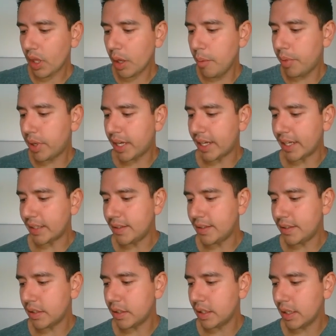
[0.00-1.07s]

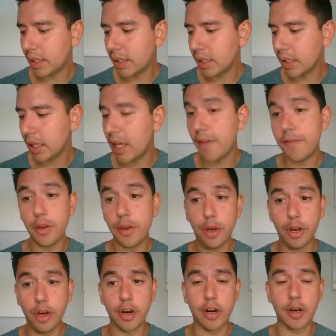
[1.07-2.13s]
But if
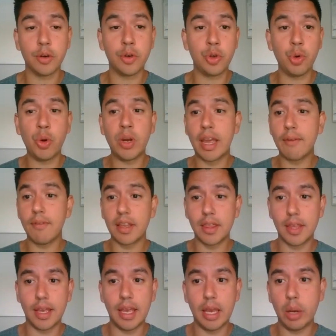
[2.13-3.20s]
you're doing
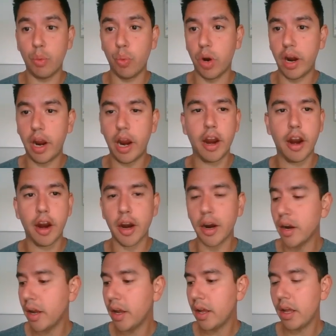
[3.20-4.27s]
everything where
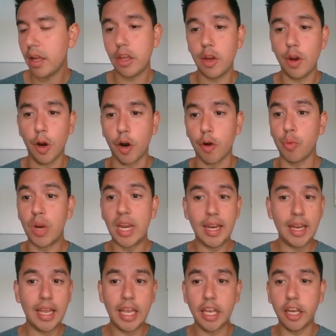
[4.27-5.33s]
you're
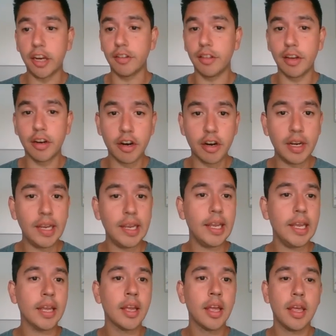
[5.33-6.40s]
reading, you're
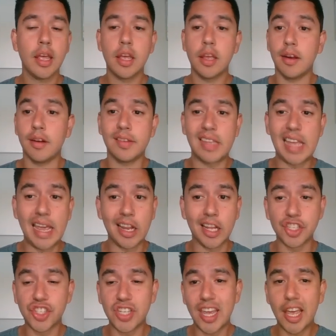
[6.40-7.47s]
learning, you're staying in
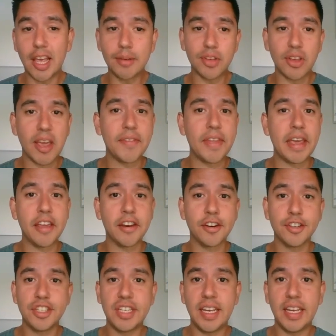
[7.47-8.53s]
shape, so you have the
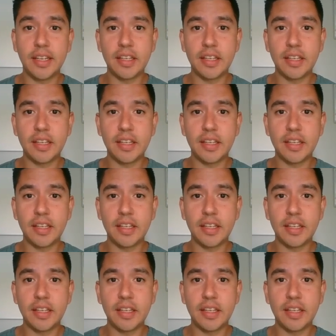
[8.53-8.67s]
energy